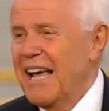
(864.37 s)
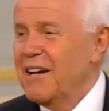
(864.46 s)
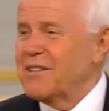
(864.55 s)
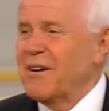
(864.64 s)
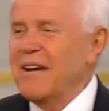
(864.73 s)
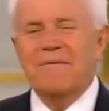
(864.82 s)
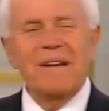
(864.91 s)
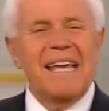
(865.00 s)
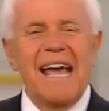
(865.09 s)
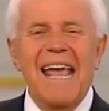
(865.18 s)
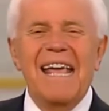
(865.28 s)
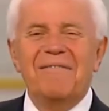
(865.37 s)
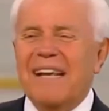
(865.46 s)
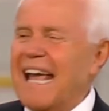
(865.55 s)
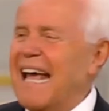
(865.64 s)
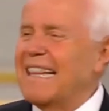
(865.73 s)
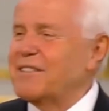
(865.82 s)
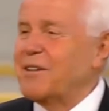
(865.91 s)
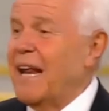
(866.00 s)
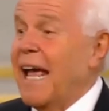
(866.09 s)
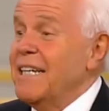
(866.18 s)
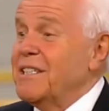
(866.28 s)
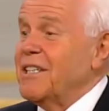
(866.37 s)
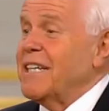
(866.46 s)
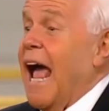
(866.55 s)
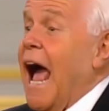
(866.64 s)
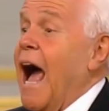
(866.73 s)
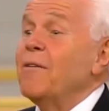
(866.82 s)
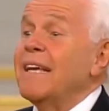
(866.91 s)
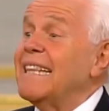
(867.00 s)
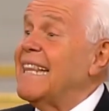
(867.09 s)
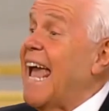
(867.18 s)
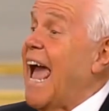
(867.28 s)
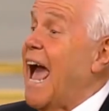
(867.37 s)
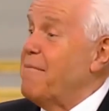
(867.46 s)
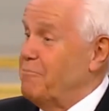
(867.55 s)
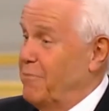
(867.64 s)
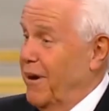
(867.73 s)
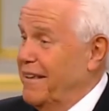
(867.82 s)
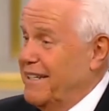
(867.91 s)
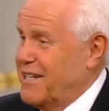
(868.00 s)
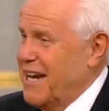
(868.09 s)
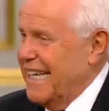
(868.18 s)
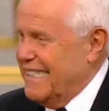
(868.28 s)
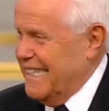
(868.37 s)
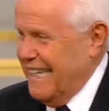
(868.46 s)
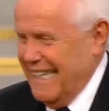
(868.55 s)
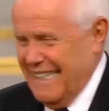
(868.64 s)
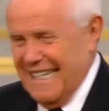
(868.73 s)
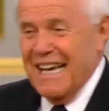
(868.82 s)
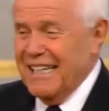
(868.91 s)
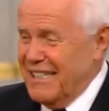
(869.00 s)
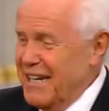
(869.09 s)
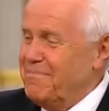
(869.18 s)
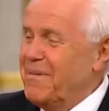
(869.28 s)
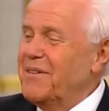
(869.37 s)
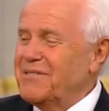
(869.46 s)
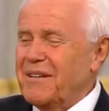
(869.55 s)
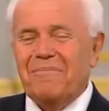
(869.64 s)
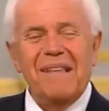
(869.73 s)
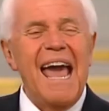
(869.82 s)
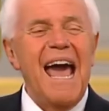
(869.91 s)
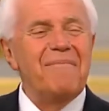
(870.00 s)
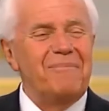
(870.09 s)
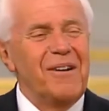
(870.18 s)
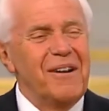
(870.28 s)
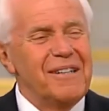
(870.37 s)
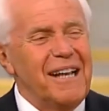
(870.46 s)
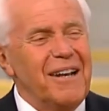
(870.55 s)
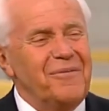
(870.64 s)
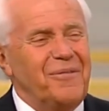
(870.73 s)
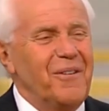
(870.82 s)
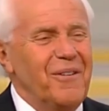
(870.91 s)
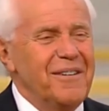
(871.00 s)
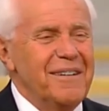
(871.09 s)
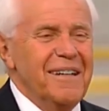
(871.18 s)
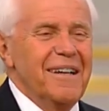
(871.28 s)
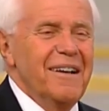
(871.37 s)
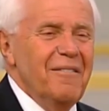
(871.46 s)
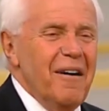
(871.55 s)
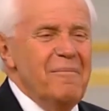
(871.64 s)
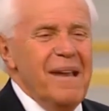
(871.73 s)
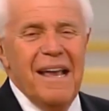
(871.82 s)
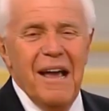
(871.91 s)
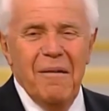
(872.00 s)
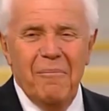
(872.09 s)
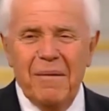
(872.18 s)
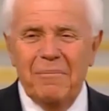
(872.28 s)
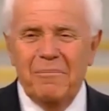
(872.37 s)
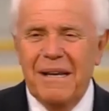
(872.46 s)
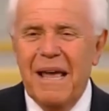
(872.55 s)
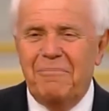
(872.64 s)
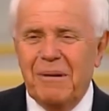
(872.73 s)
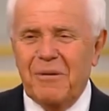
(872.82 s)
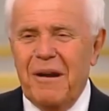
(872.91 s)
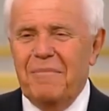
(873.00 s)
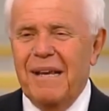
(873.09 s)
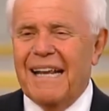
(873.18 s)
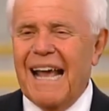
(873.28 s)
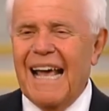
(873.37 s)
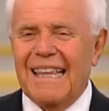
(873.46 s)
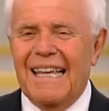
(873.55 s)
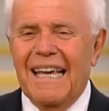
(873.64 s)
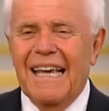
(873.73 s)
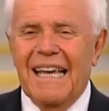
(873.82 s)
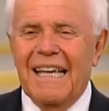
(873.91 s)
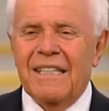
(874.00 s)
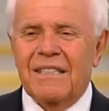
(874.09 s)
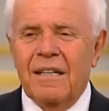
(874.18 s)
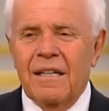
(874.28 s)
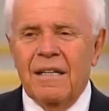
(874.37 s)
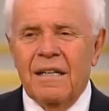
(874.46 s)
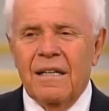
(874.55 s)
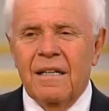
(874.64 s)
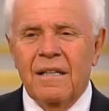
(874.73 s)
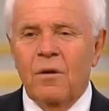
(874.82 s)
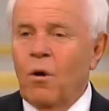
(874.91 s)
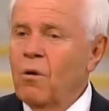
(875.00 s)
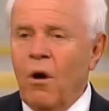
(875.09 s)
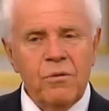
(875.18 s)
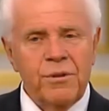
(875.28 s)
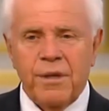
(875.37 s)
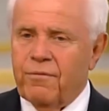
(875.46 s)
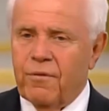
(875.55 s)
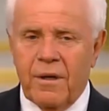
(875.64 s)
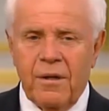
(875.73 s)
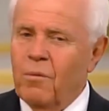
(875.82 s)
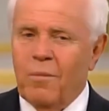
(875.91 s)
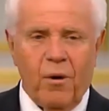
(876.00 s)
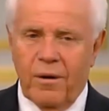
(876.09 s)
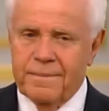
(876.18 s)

so even Kathy, so now, she said, I'll get the app, Brother Jesse. She pulls up the app on her telephone. Well, man, but between me and Kathy is no long suffering, no more.